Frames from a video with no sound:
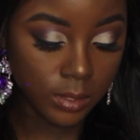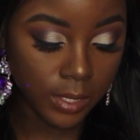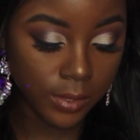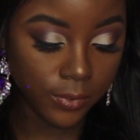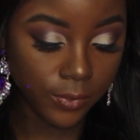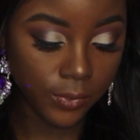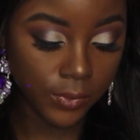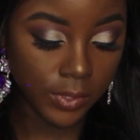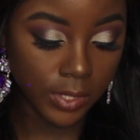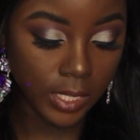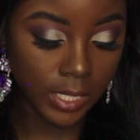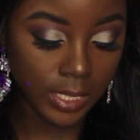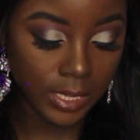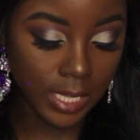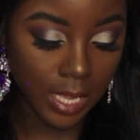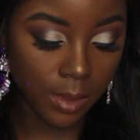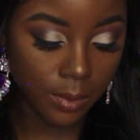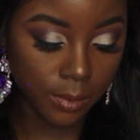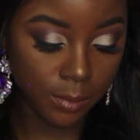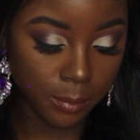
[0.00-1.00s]
and I feel like
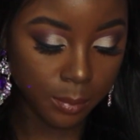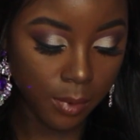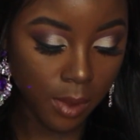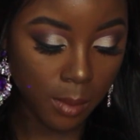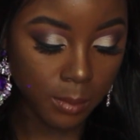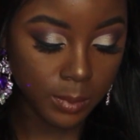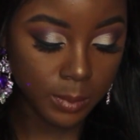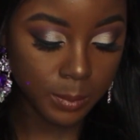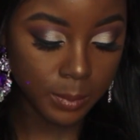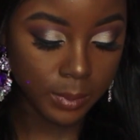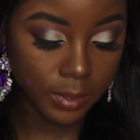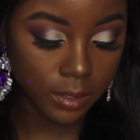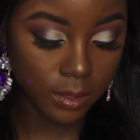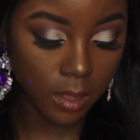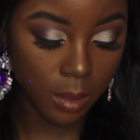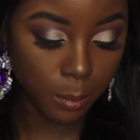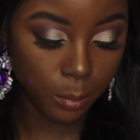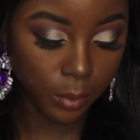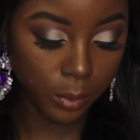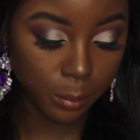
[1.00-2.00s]
that would have probably been a lot